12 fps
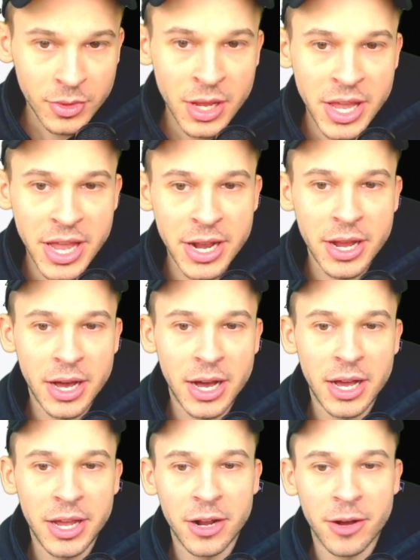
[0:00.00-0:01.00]
in
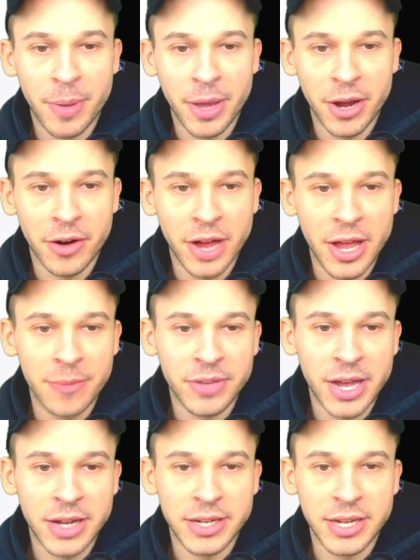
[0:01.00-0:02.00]
uh, you know bigger games
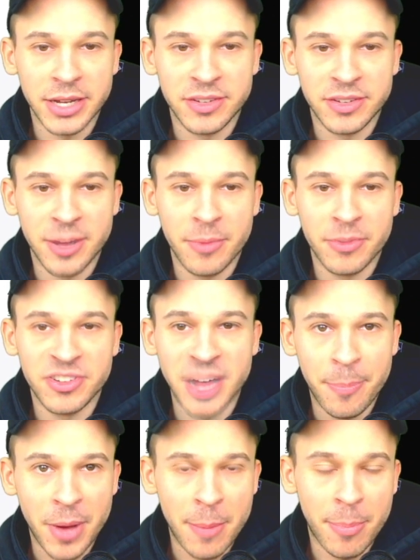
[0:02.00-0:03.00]
kind of take a step
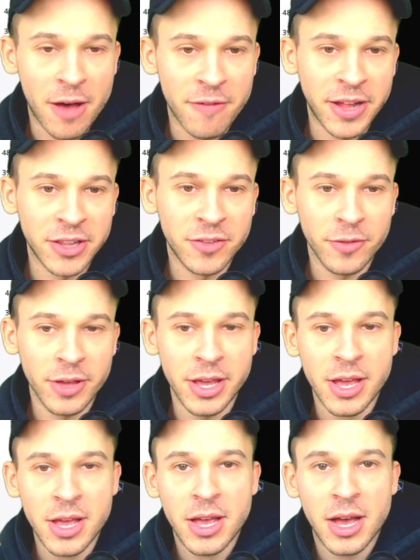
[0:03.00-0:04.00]
step up
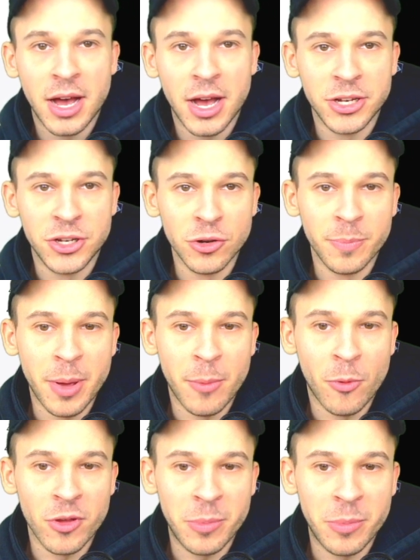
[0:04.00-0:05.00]
offensively, uh, do a bit
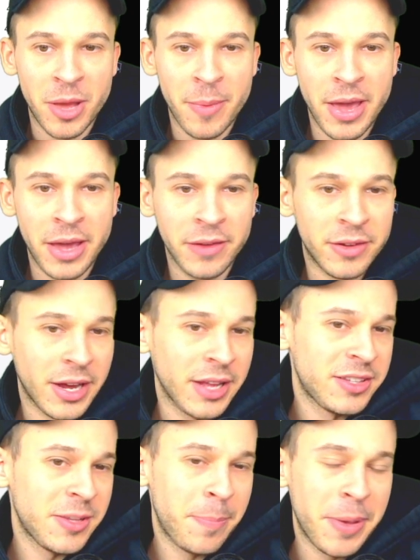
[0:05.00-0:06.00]
more of the playmaking. Like
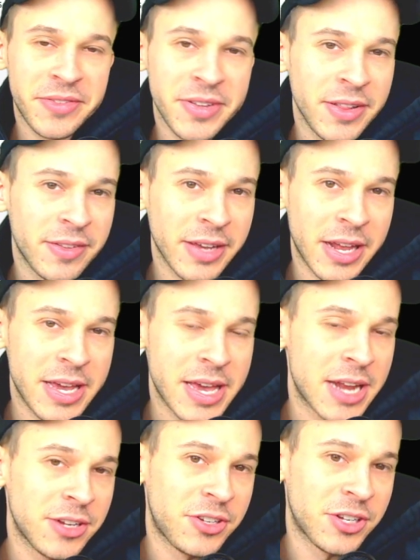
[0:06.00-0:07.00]
against the Pistons, again, he
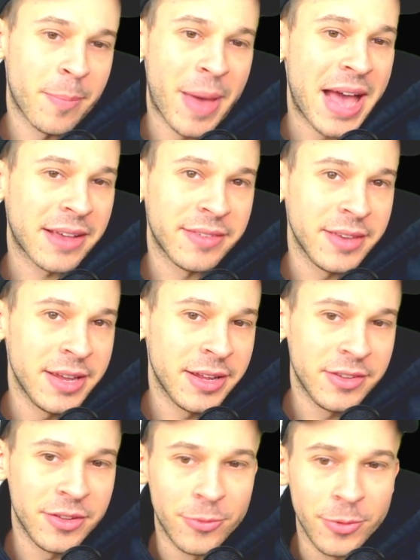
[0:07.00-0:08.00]
kind of just took a back seat
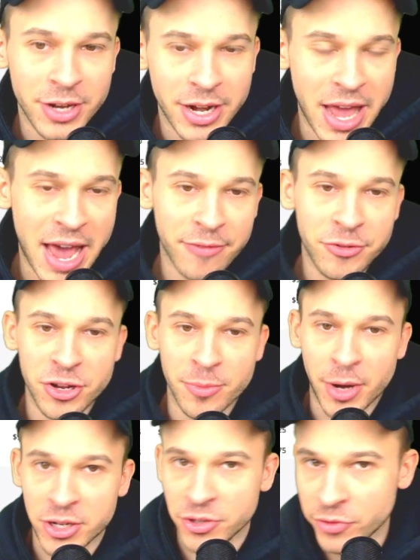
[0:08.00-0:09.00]
because he really didn't have to do
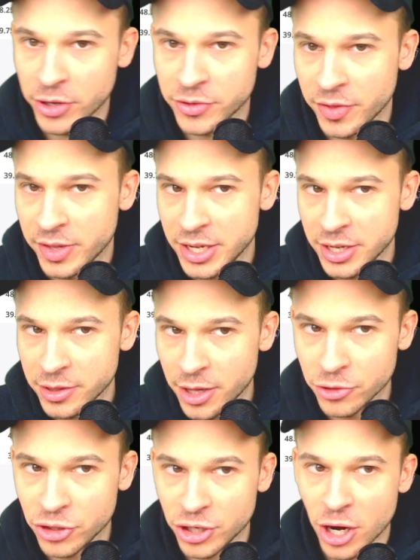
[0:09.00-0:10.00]
much. It was also the
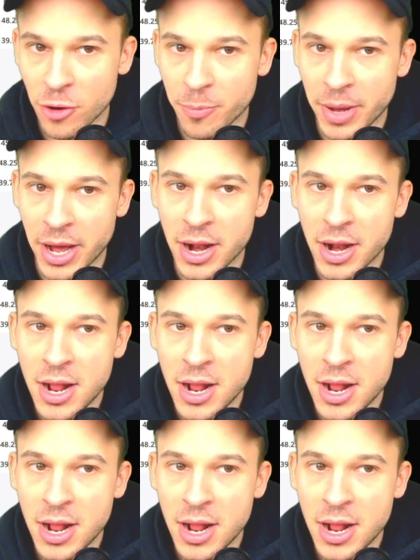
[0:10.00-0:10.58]
D-Lo show, but